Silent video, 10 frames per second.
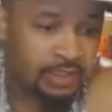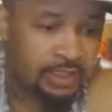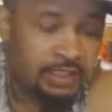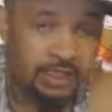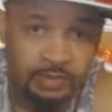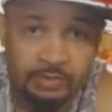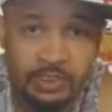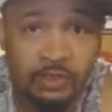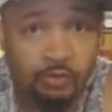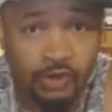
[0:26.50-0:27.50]
Yup,
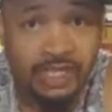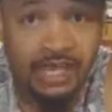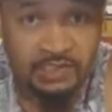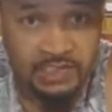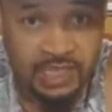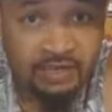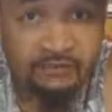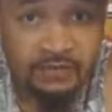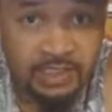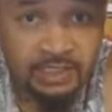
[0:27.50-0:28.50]
your boy got to stand
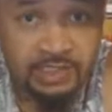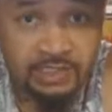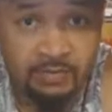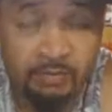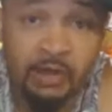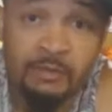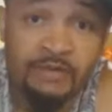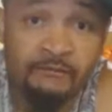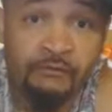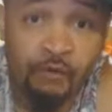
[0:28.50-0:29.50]
for this. But
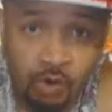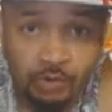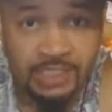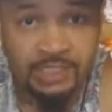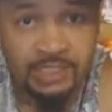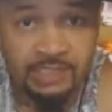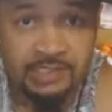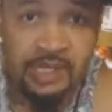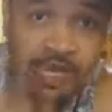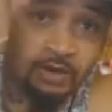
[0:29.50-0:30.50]
before we get
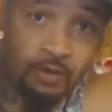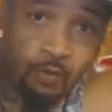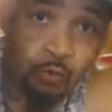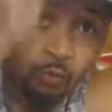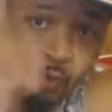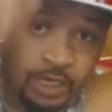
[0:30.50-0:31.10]
into that, what